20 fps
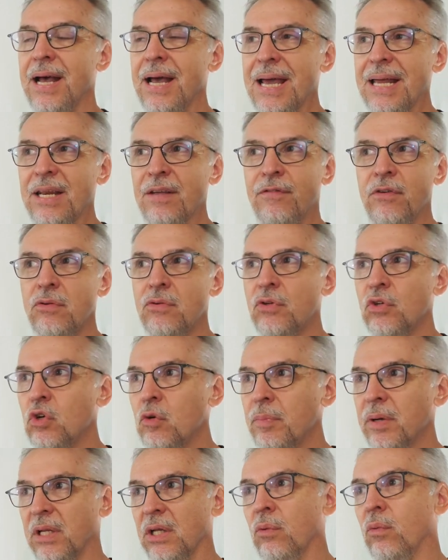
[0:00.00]
And if you do
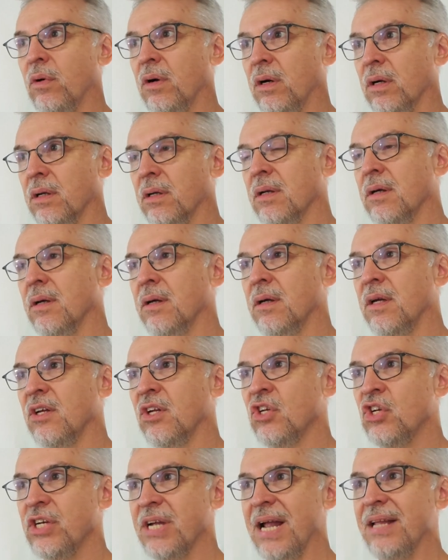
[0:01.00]
billet work,
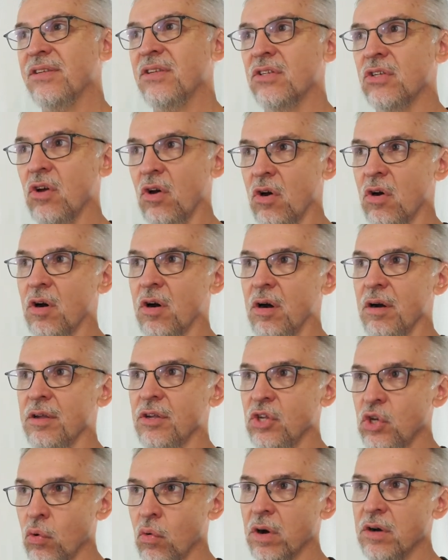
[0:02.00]
chances are
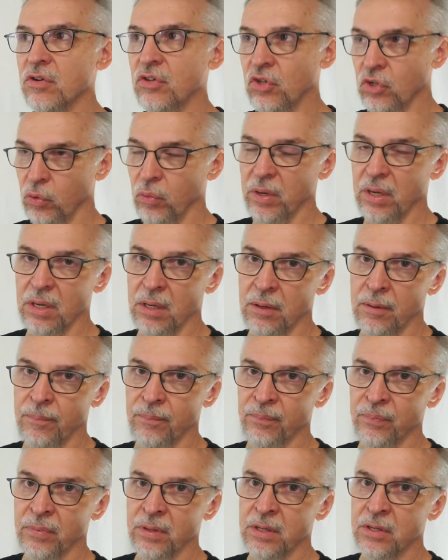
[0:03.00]
you are doing
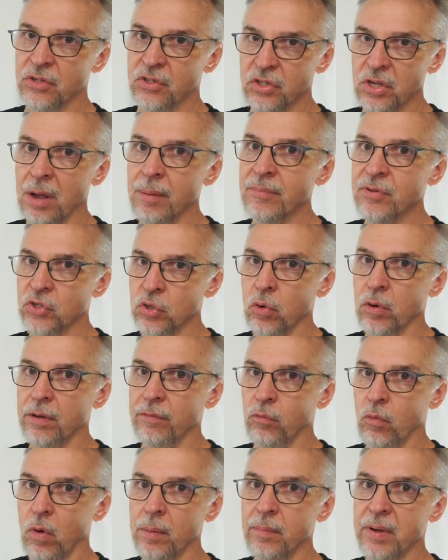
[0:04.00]
some sort
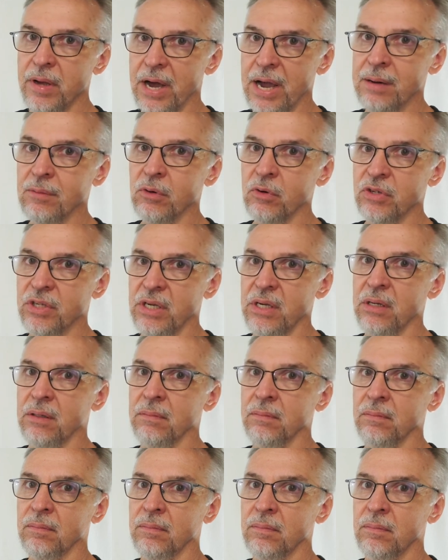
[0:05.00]
of one behind routine,
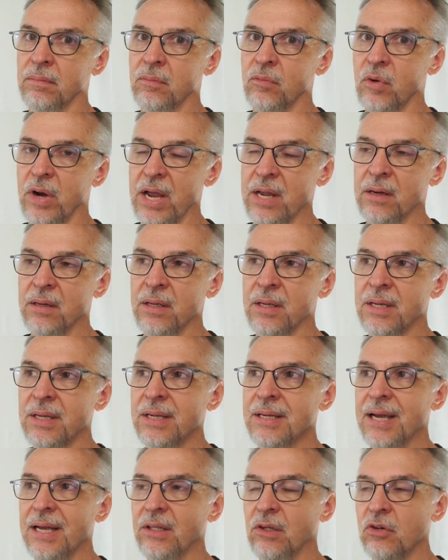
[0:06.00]
right?
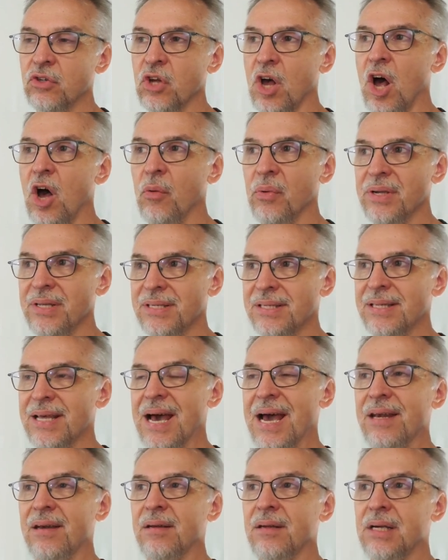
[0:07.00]
And there's always
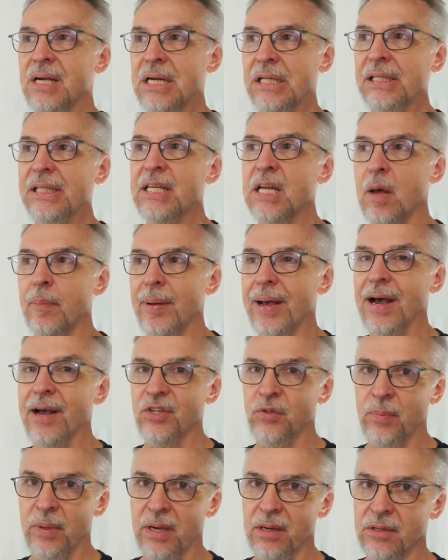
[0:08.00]
that cleanup
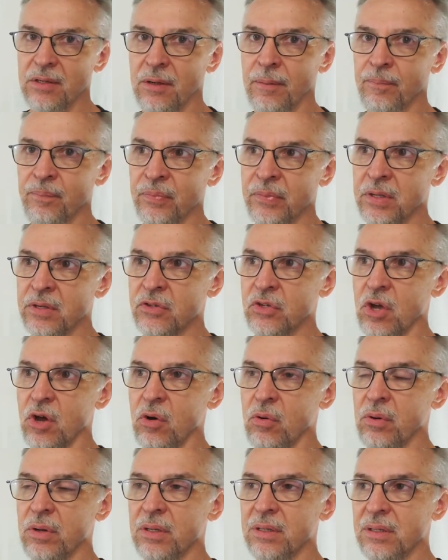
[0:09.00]
aspect.
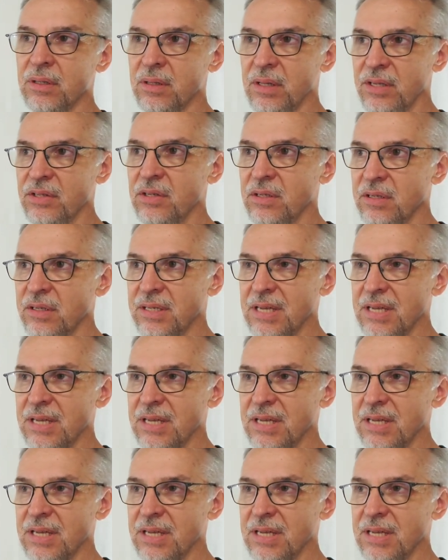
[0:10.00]
So this is